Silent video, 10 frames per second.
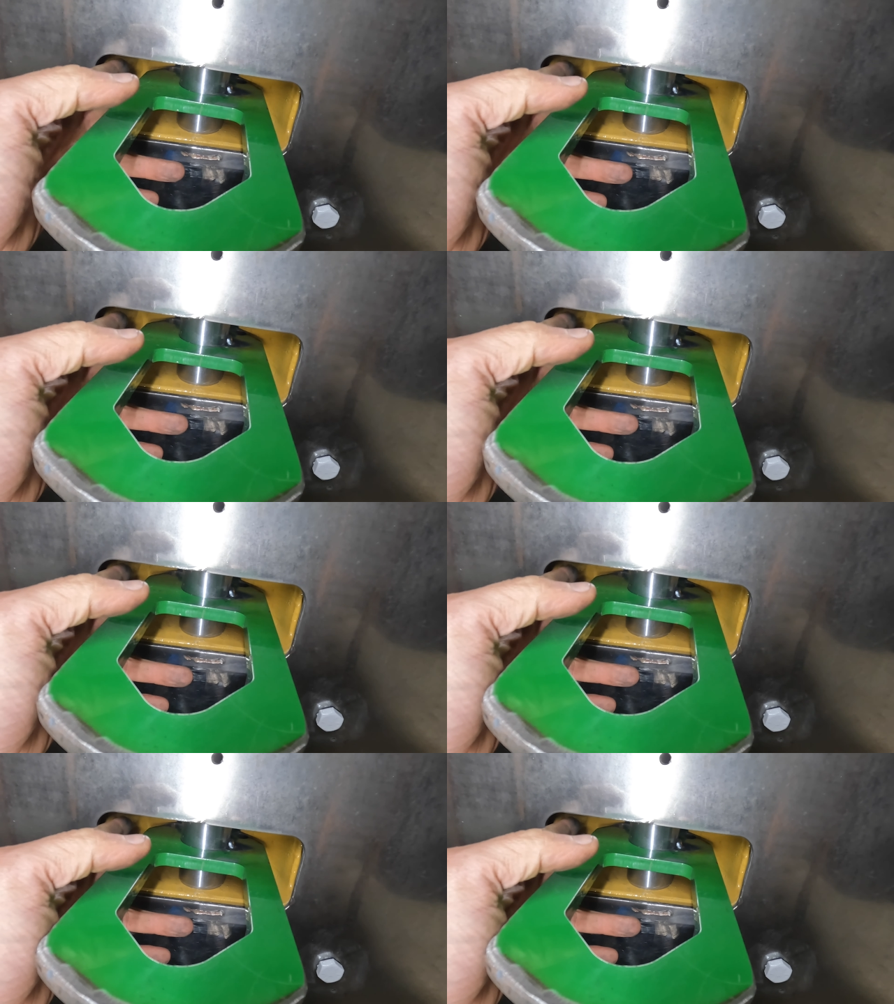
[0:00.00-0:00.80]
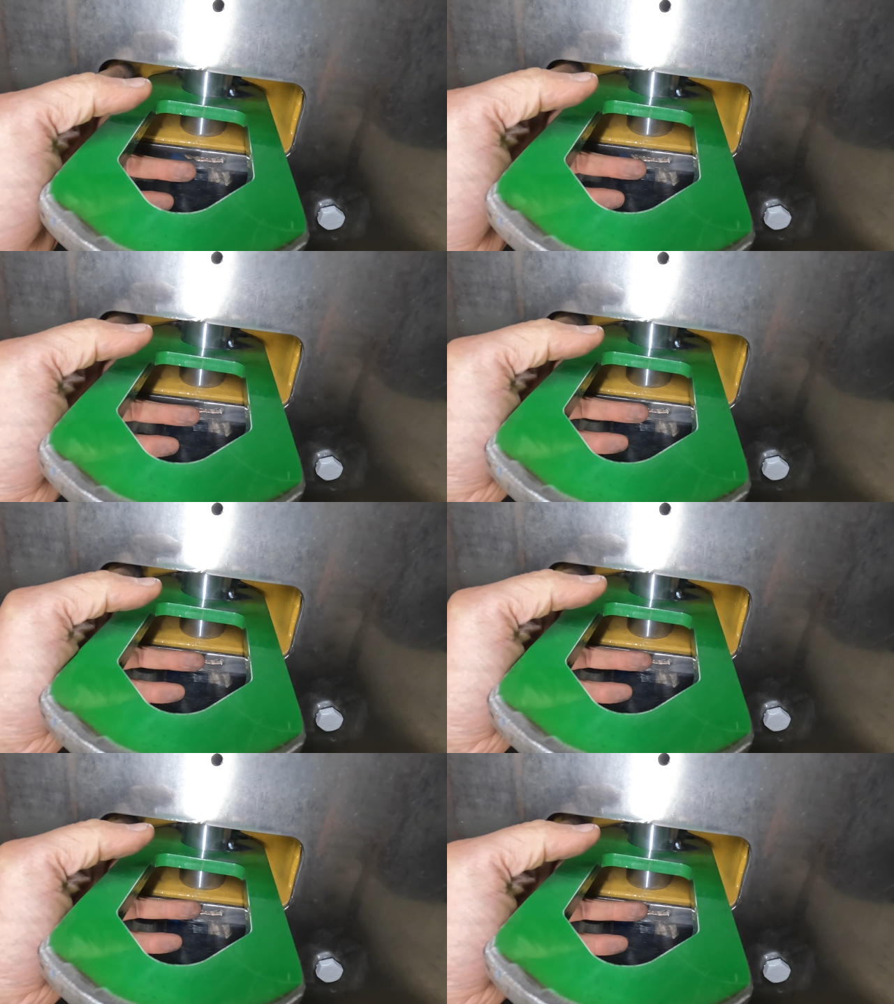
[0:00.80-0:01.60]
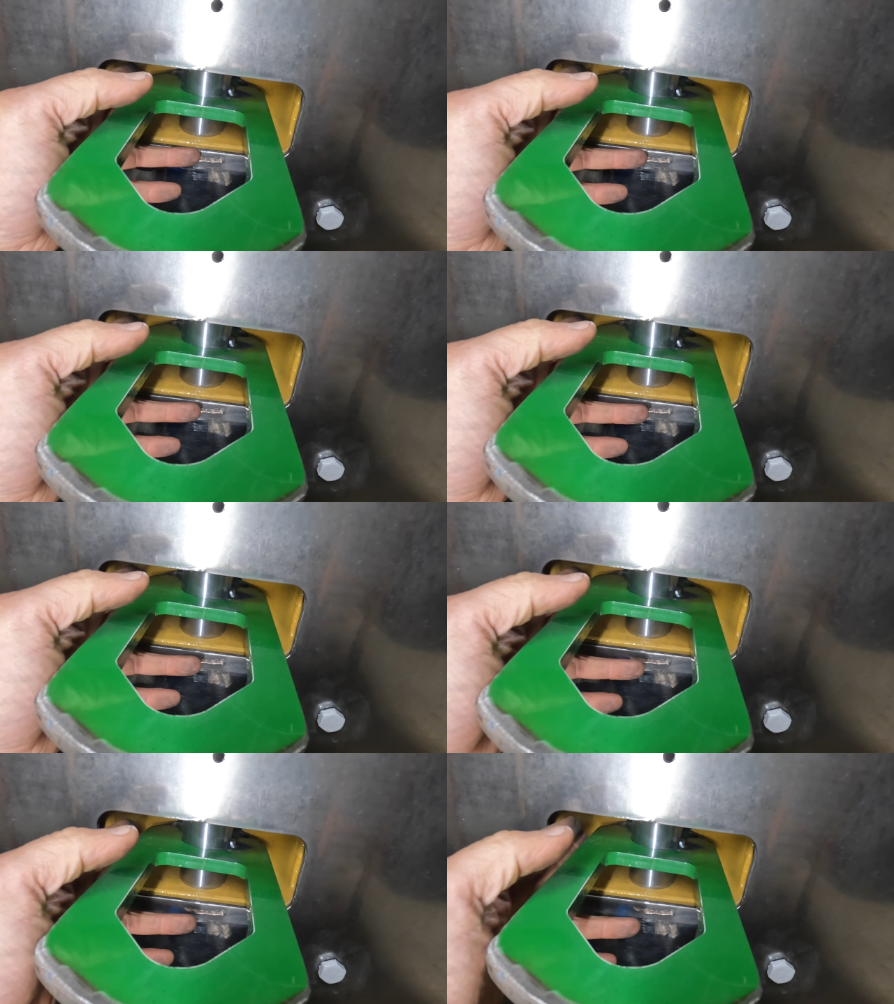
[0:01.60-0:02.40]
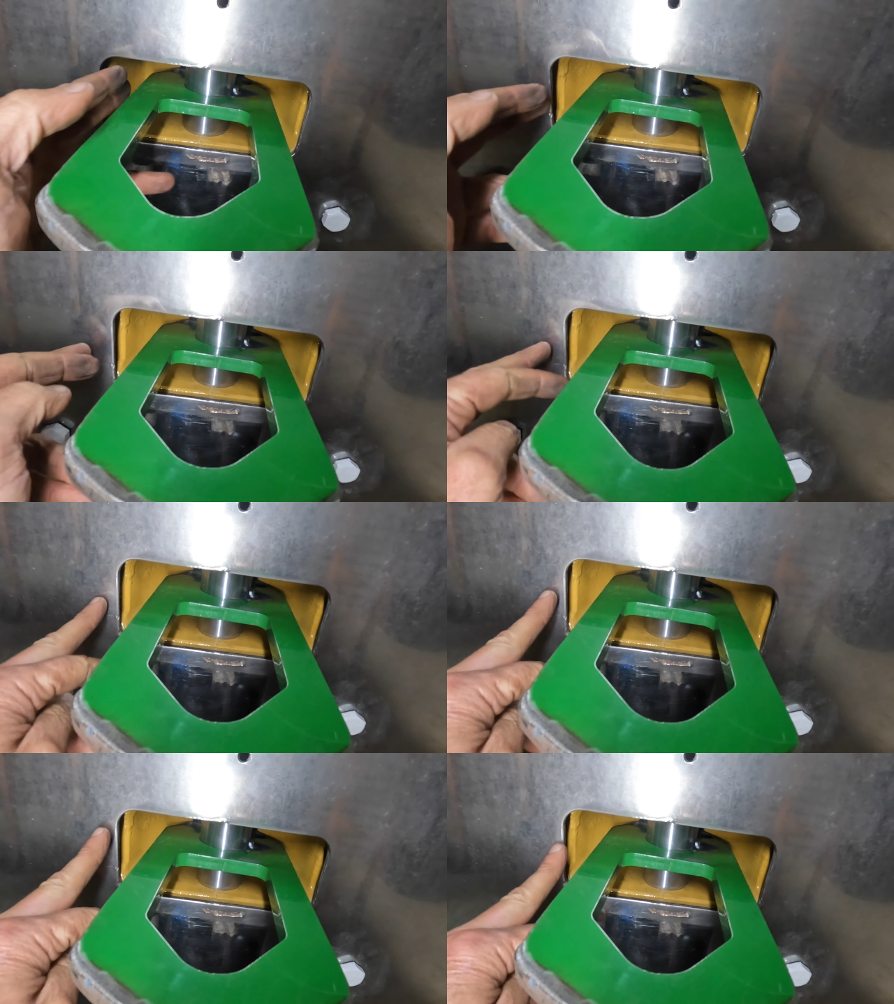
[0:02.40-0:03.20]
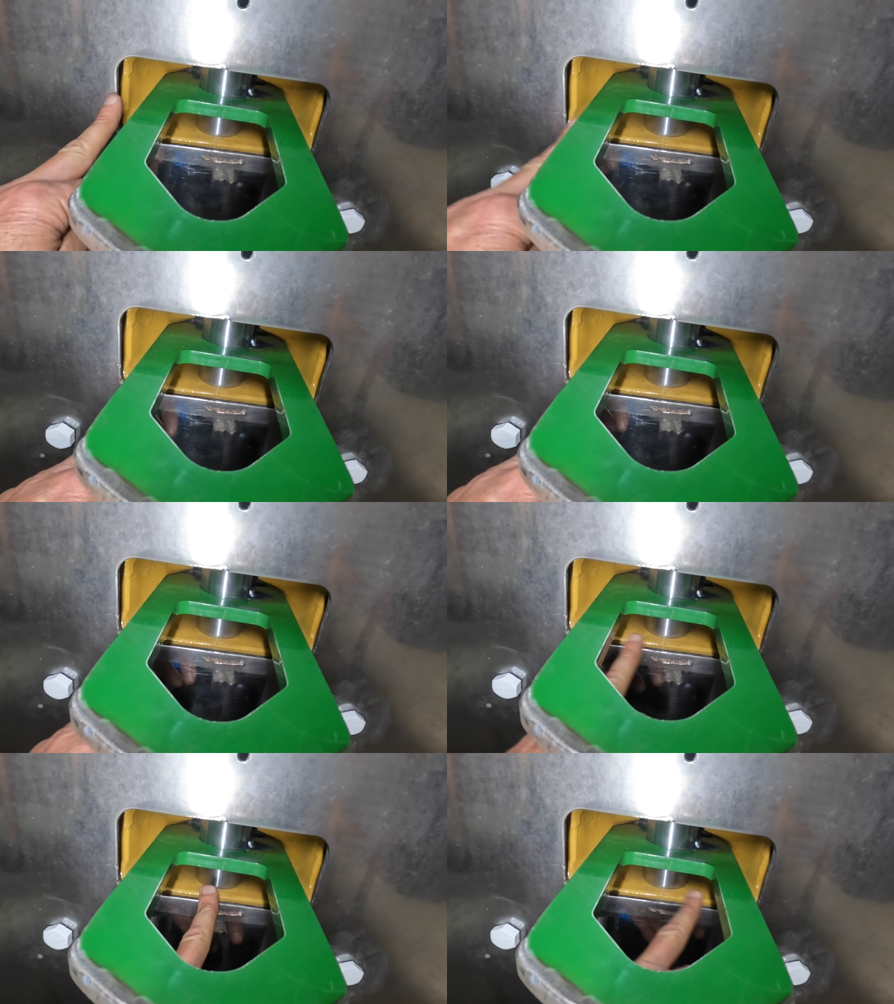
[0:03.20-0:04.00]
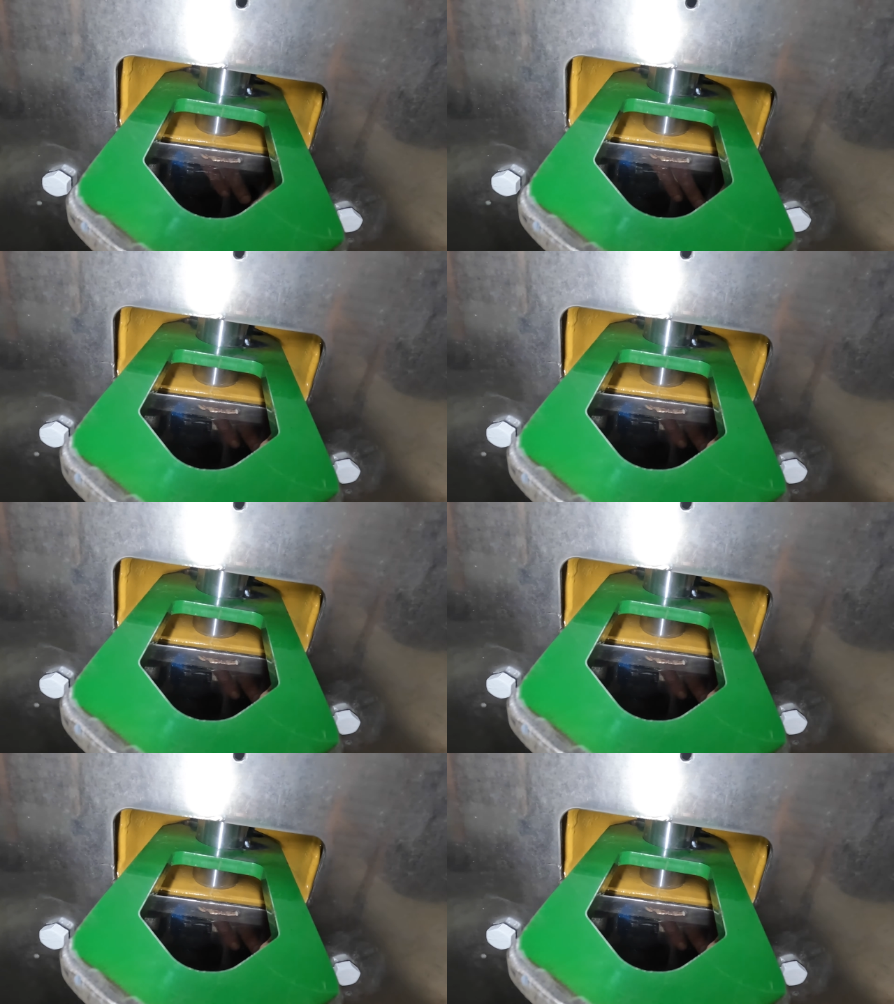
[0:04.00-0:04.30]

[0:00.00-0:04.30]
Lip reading: [unreadable: no face in view]